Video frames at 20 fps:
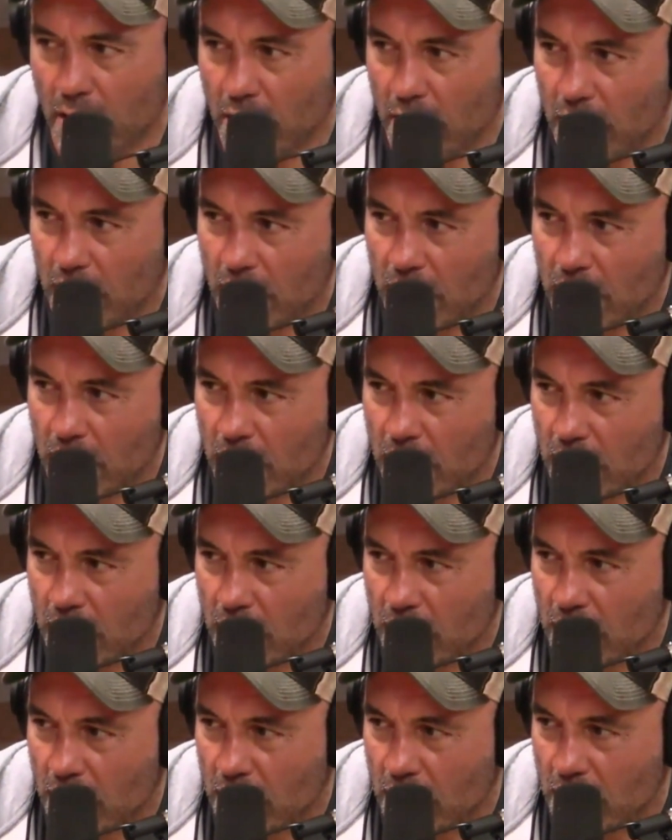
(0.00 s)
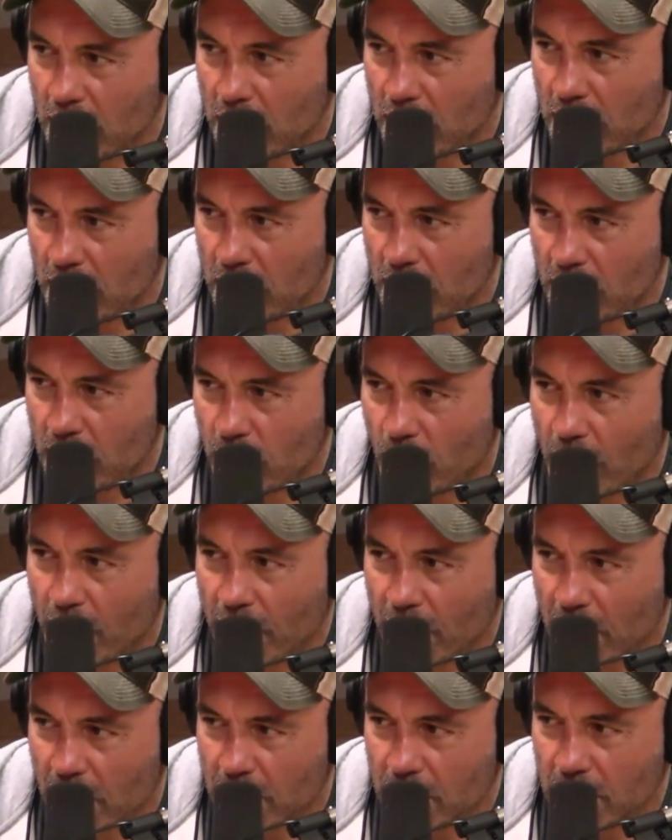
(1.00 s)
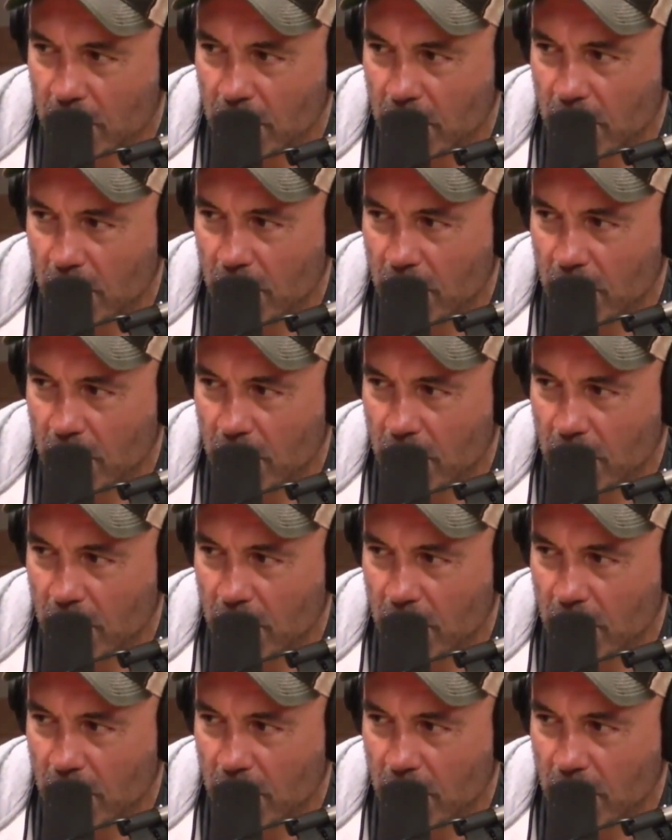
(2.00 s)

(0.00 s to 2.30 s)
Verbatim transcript: 20, 30,000? Twenty thousand. Yeah.